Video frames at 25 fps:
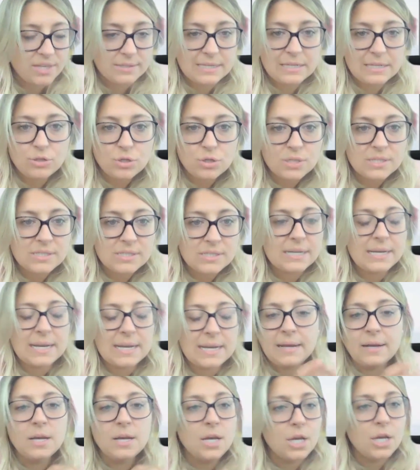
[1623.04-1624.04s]
is interested
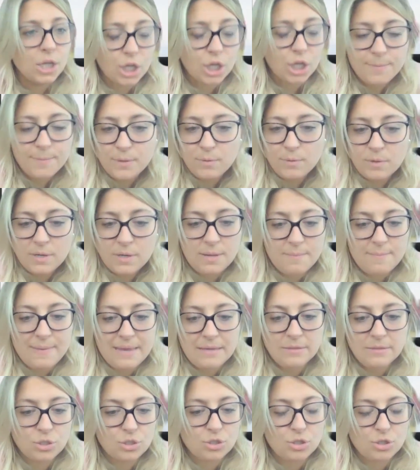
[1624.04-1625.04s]
in,
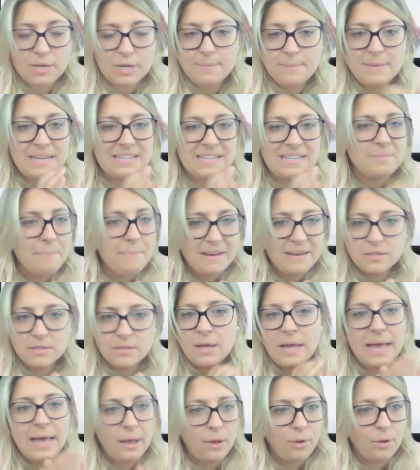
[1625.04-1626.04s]
community-based treatment,
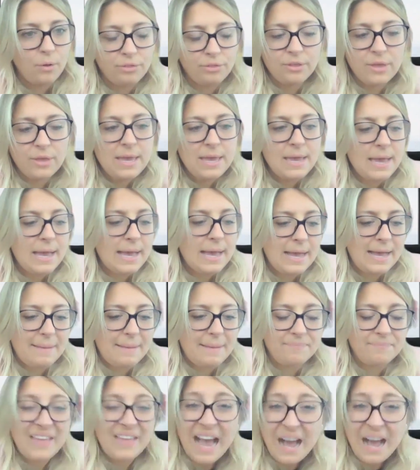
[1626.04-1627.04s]
mental health,
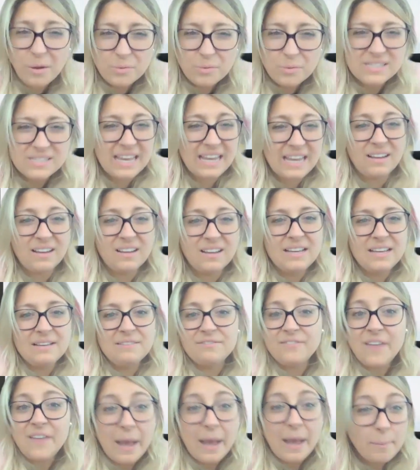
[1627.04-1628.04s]
housing,
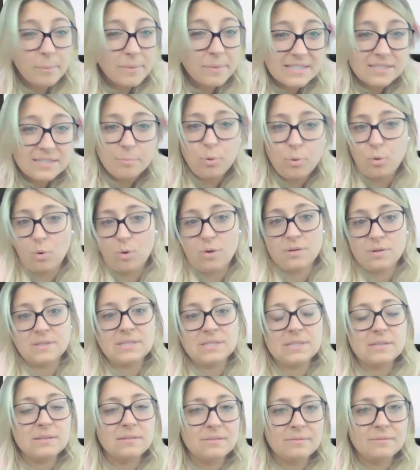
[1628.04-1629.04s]
family
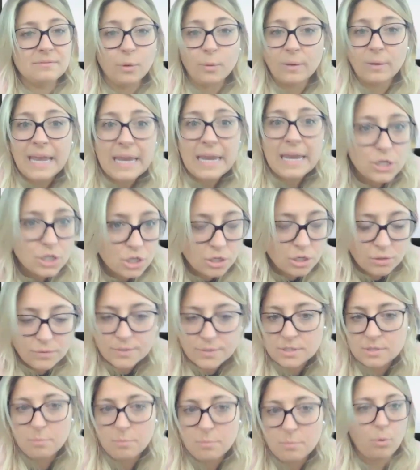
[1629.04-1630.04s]
supports, vocational
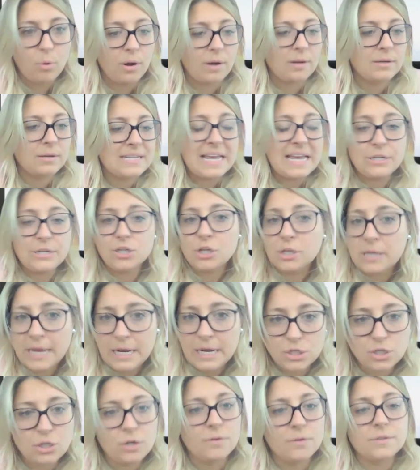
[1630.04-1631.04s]
support,
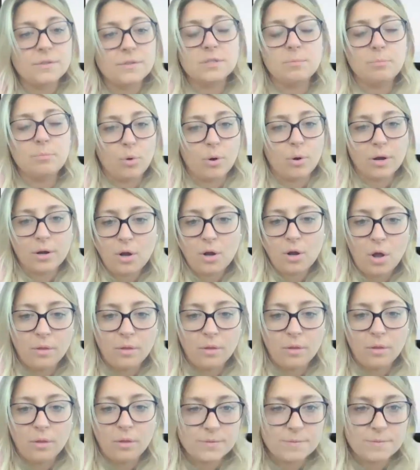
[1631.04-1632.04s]
educational support,
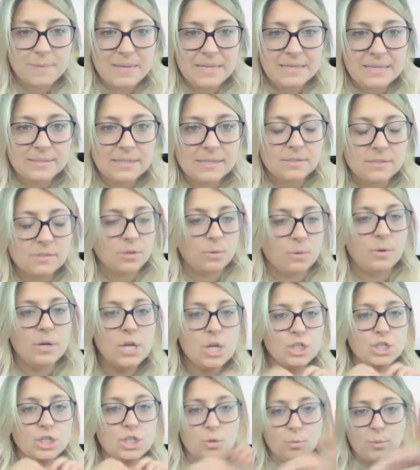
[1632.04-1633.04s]
all of those pieces. So
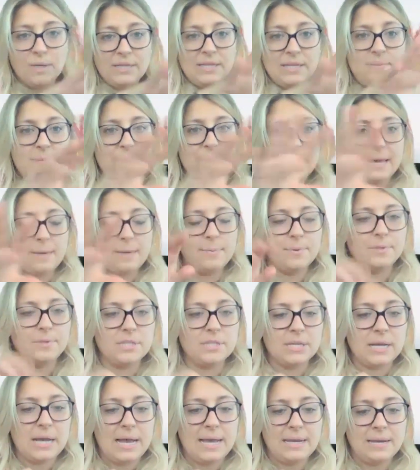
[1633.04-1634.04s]
to really be able
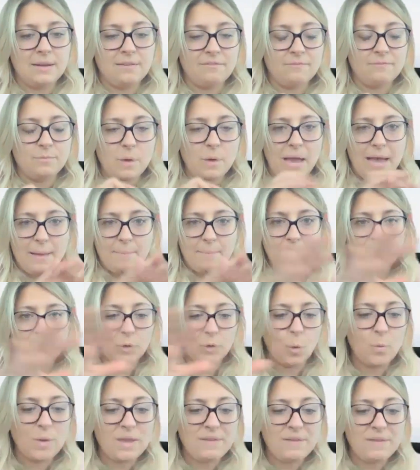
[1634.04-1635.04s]
to kind of
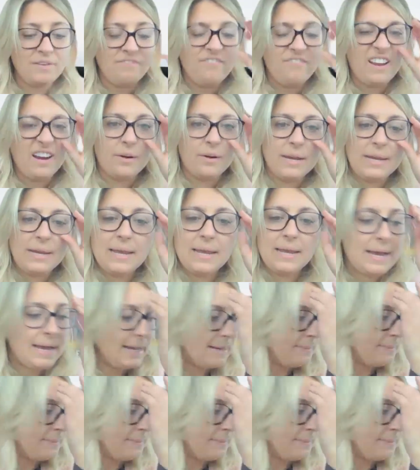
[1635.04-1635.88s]
weave a very